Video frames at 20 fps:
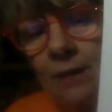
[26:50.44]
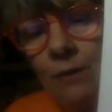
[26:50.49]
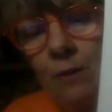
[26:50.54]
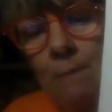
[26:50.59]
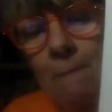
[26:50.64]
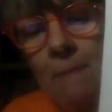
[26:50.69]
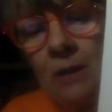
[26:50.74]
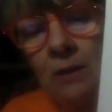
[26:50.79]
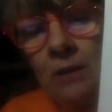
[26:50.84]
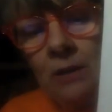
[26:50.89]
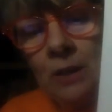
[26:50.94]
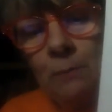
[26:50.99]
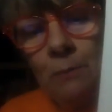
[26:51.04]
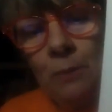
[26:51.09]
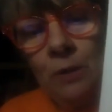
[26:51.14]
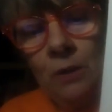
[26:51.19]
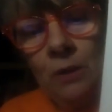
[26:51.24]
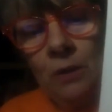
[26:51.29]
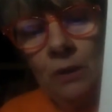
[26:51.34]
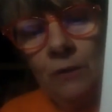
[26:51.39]
a
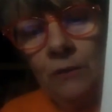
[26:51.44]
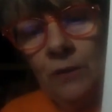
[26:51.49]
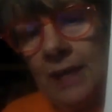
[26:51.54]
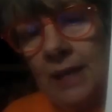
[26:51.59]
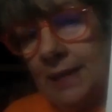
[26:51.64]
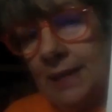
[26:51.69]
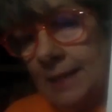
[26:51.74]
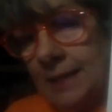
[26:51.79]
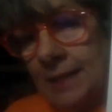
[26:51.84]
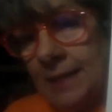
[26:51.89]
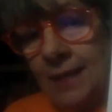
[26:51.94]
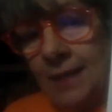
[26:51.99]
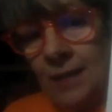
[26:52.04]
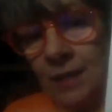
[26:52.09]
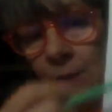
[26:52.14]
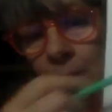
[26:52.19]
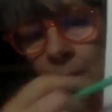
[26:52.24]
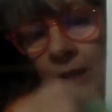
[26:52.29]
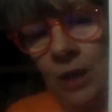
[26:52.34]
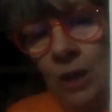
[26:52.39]
multiple of
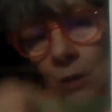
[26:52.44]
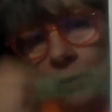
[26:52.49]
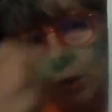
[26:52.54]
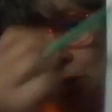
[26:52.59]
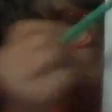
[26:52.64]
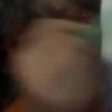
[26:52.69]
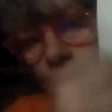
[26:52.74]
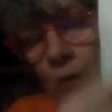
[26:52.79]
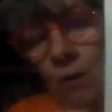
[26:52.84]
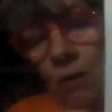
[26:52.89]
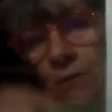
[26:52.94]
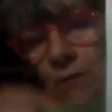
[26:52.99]
96 that we can go to on